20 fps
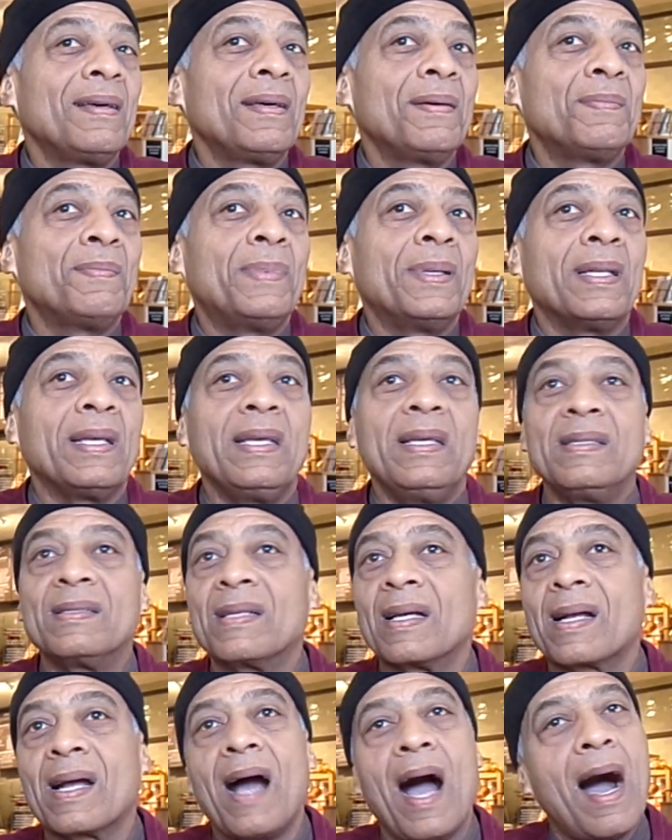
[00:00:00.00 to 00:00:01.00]
but he's
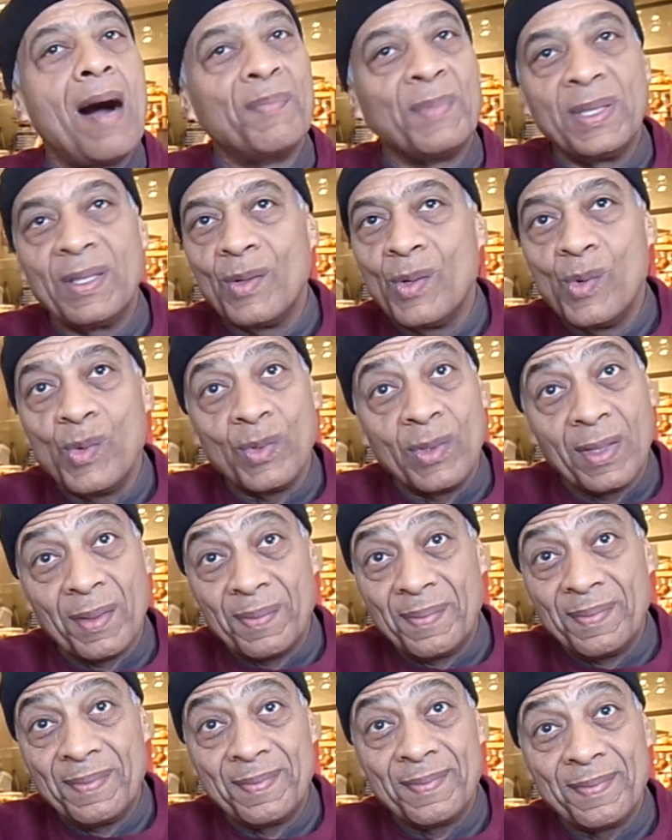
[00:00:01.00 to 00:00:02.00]
a common hoodlum.
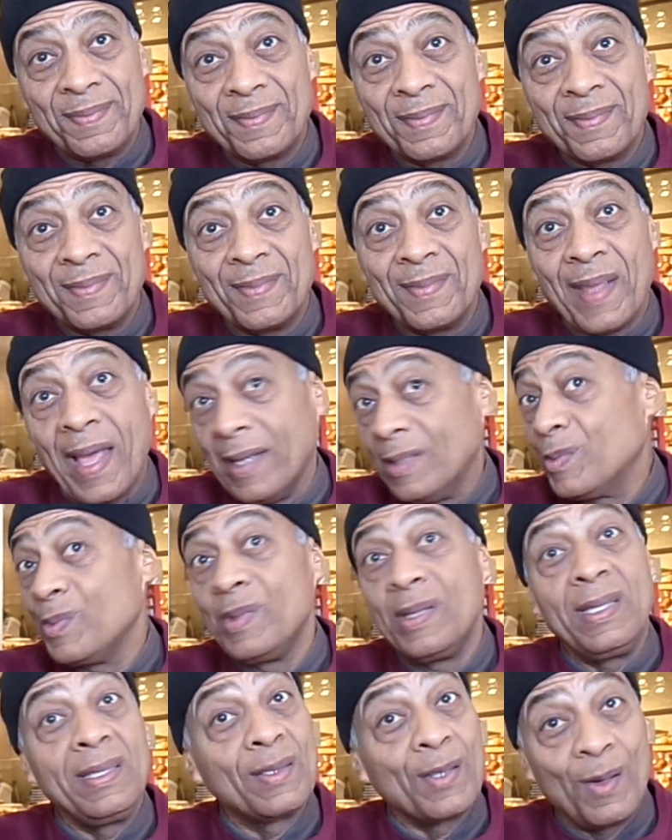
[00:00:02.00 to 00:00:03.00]
That's
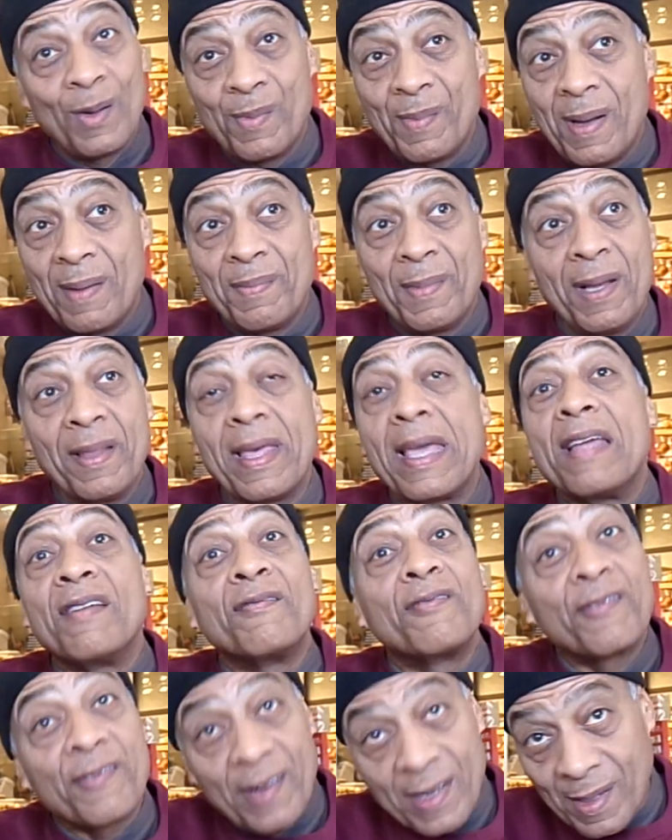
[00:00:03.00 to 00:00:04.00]
what he told my mother in
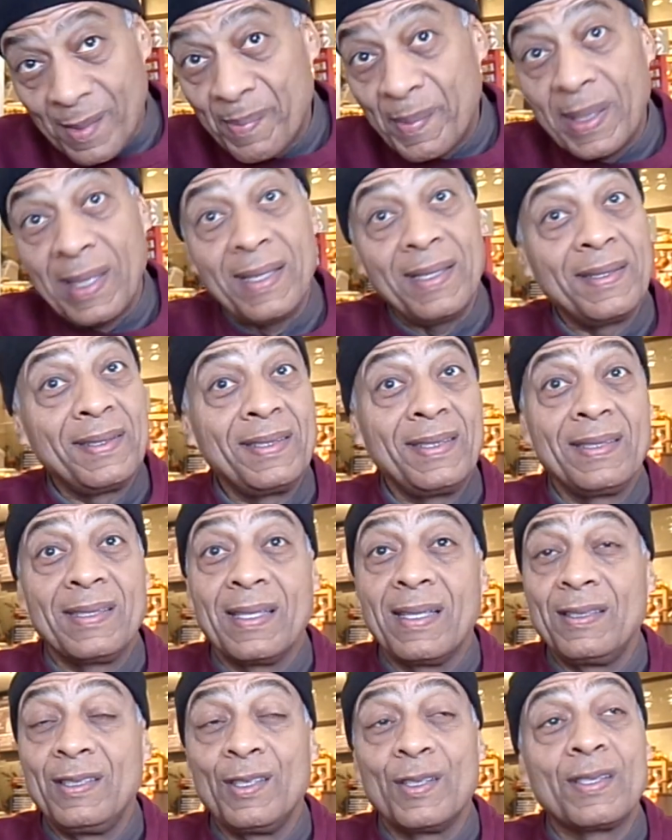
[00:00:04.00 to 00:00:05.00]
front of me. He
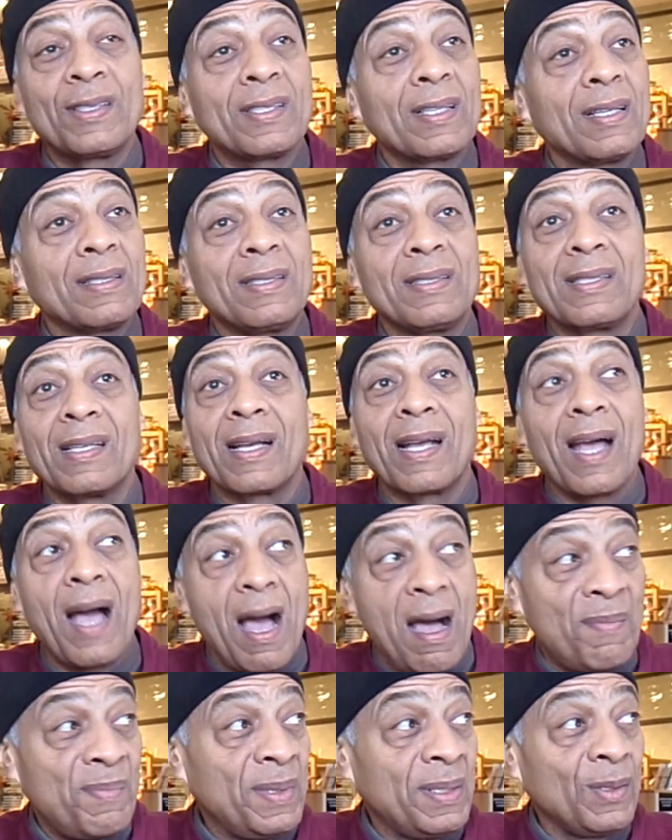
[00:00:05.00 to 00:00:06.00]
said, your son is a
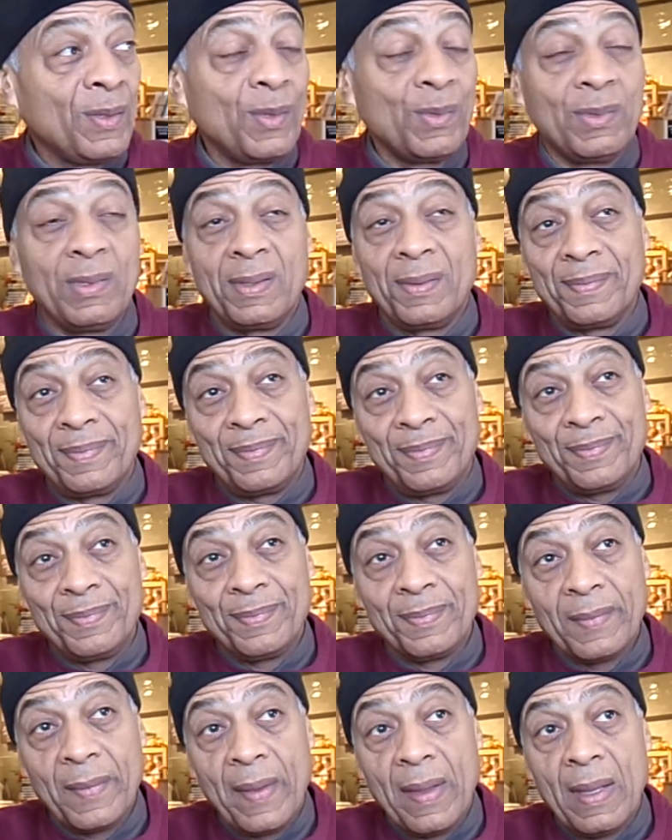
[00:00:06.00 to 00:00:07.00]
common hoodlum.
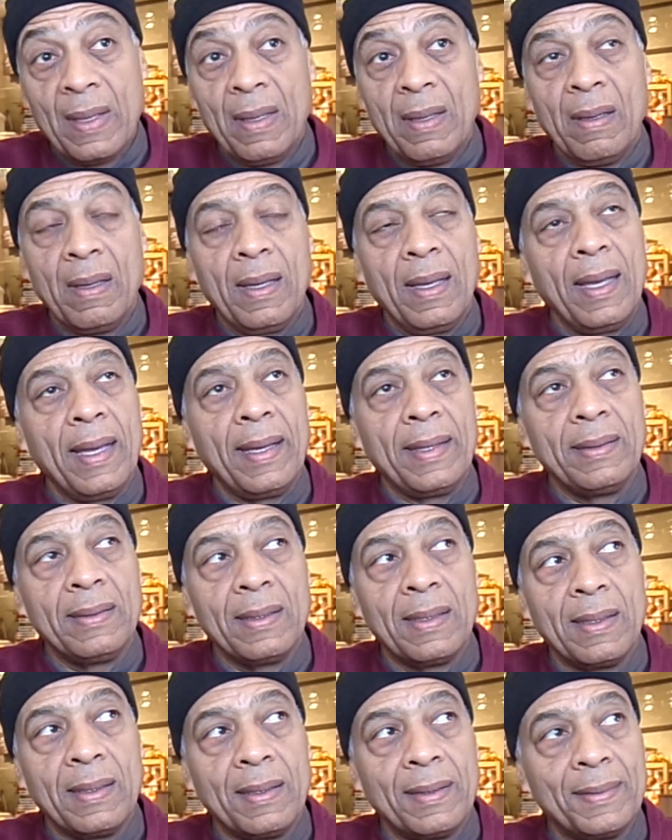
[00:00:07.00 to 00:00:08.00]
And,
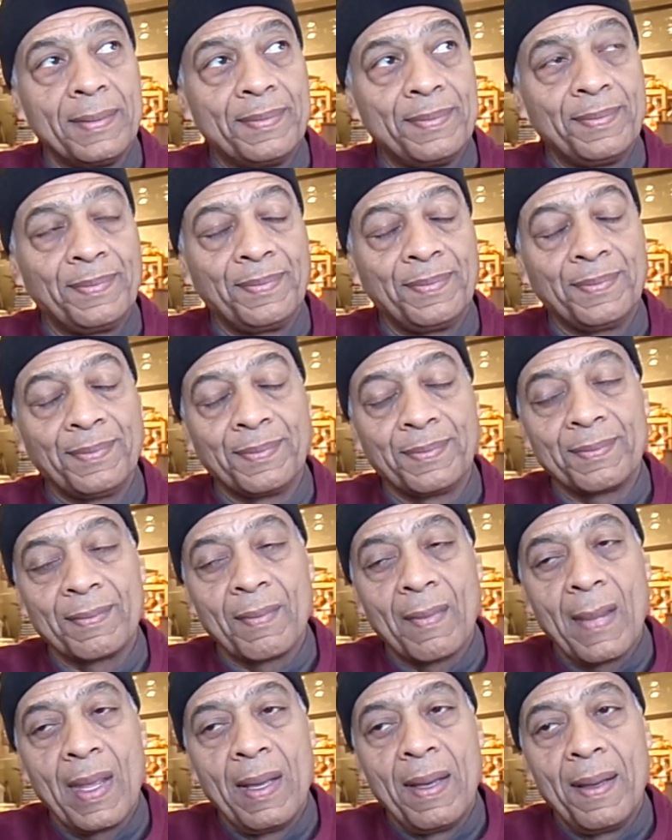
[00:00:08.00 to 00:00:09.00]

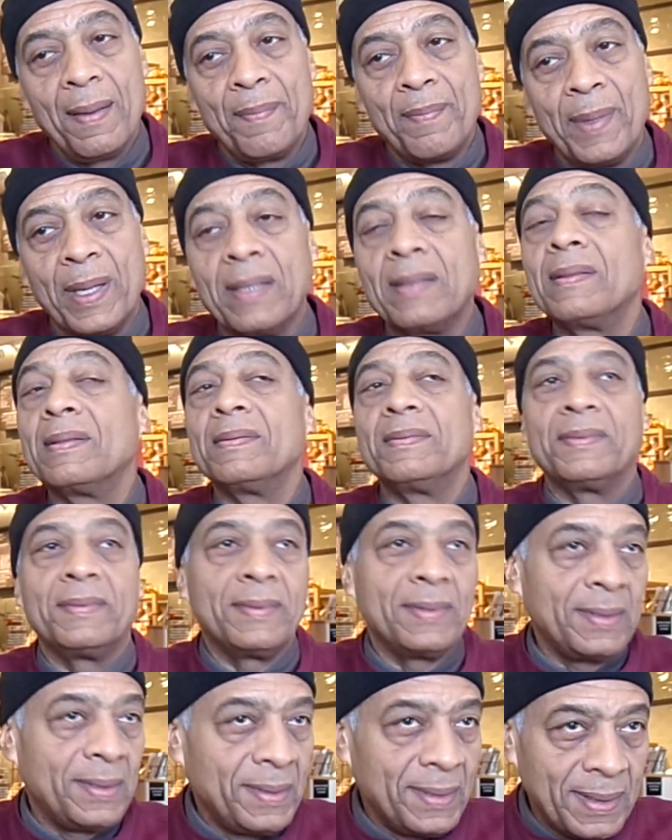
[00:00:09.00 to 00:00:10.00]
but
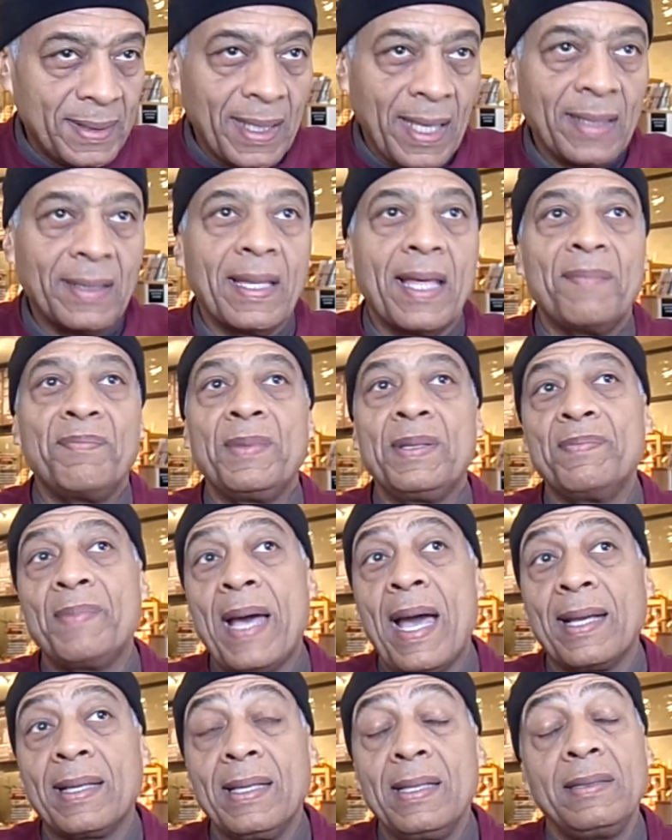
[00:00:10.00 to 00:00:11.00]
they let me
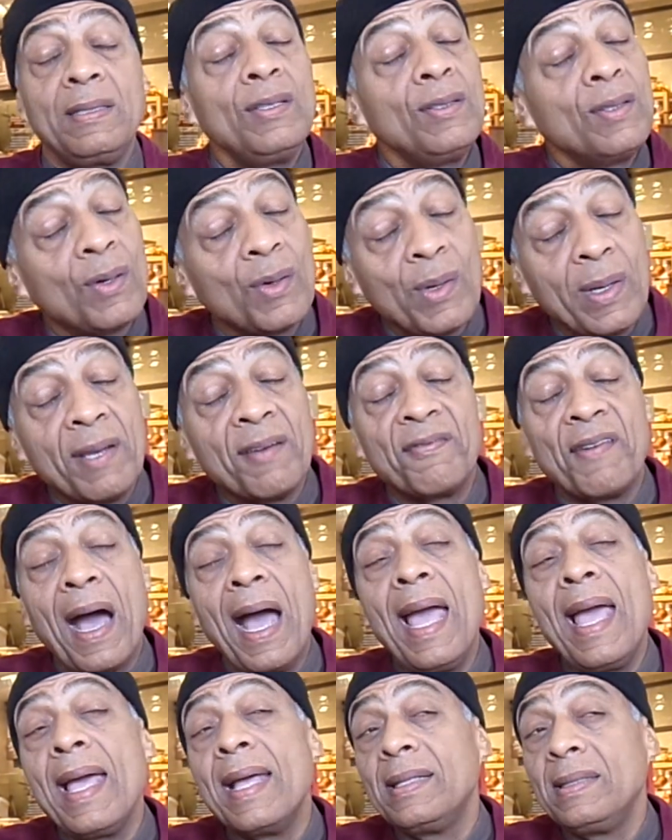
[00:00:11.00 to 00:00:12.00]
back in. You know, if I
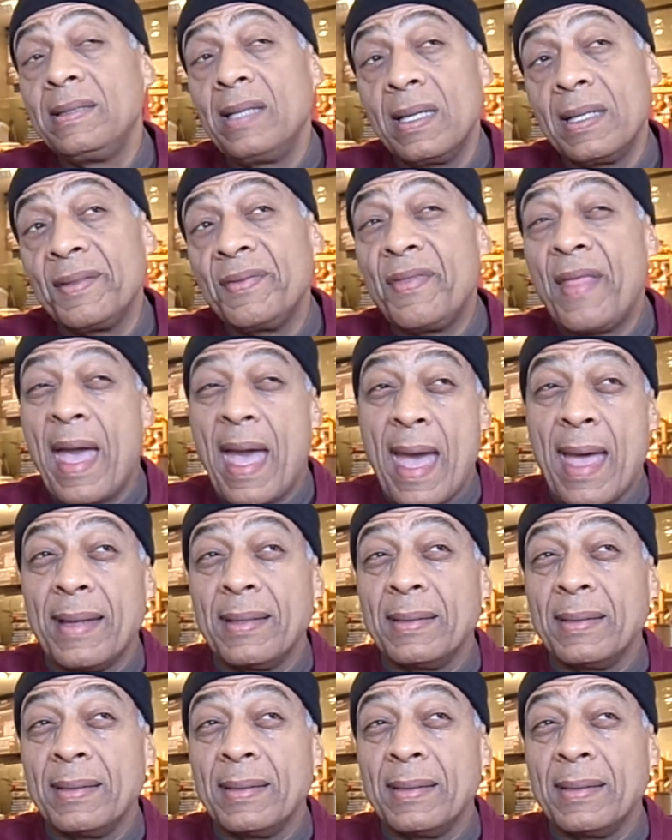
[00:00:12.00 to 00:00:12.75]
had done that